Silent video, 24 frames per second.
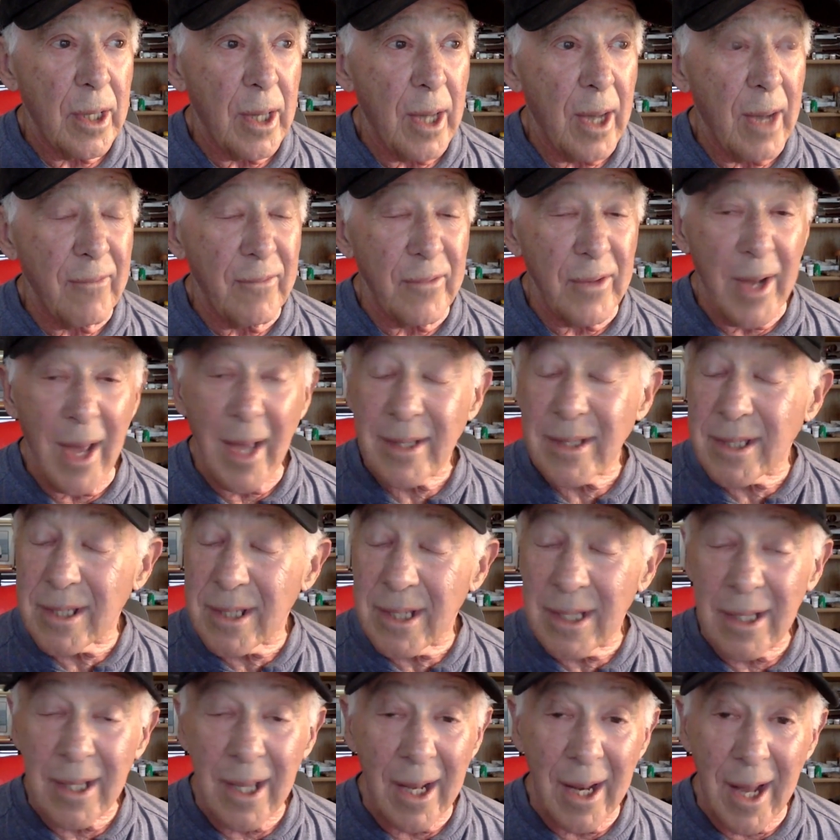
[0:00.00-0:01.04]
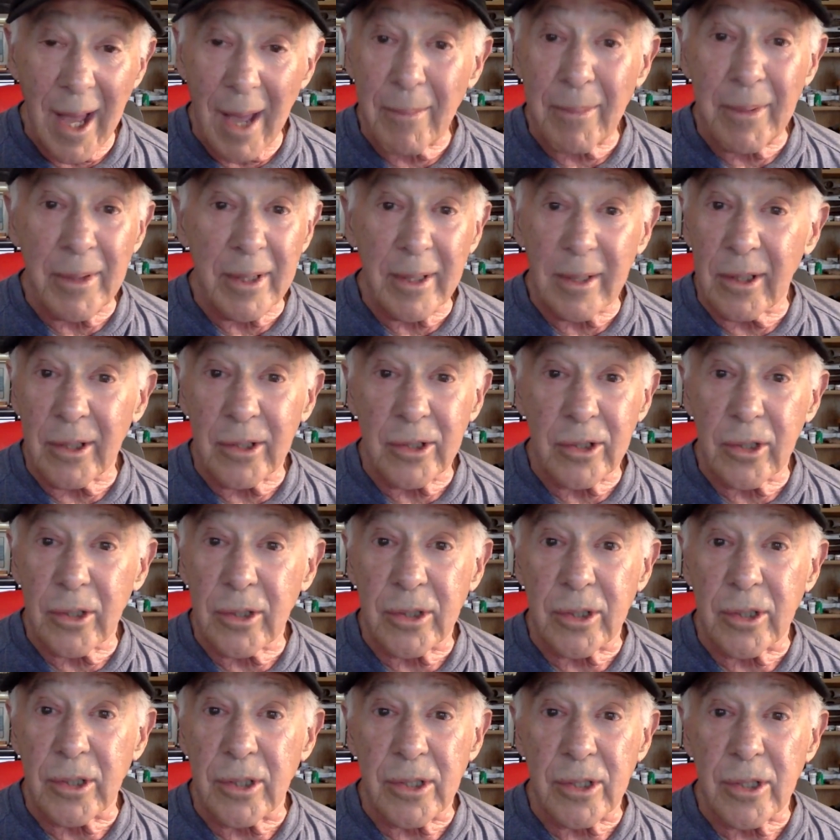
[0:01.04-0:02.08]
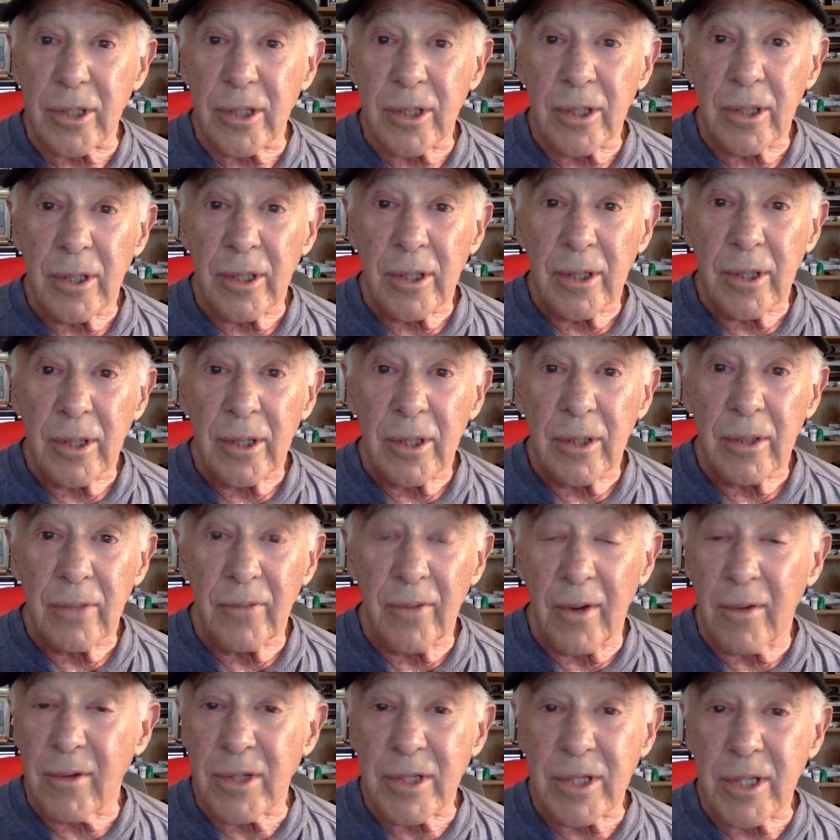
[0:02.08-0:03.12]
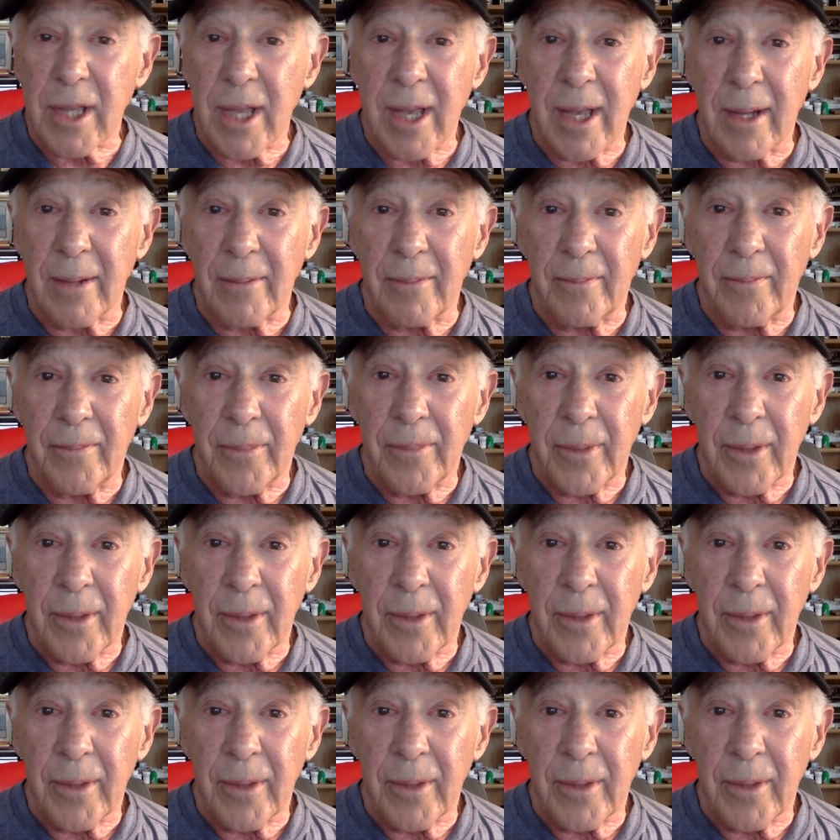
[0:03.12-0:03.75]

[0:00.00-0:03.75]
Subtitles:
I've not seen that happen in the churches. Very sad.